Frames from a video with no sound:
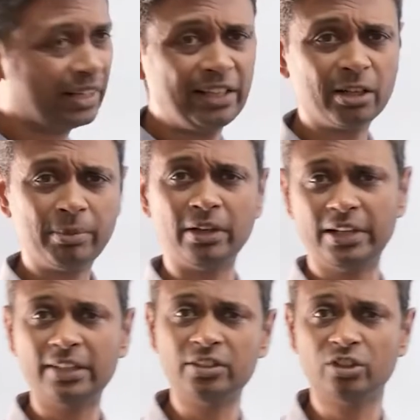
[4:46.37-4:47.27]
are neither
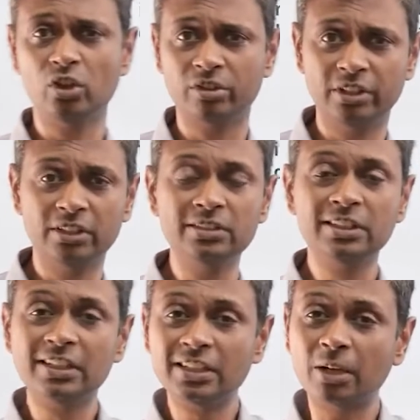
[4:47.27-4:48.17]
dancers nor
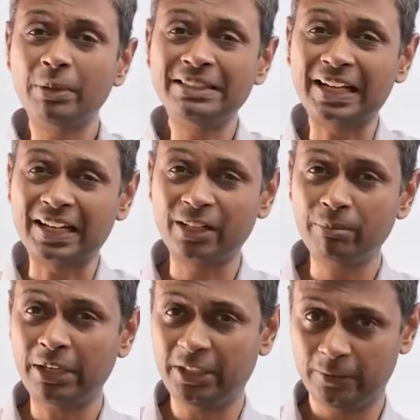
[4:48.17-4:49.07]
singers. That means the
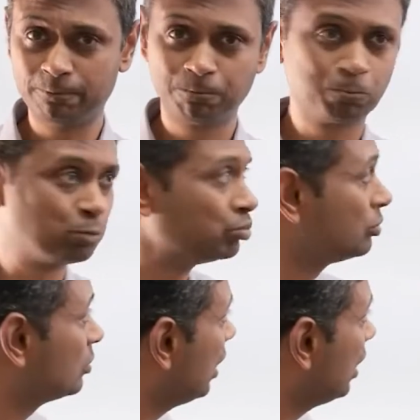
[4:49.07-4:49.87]
remaining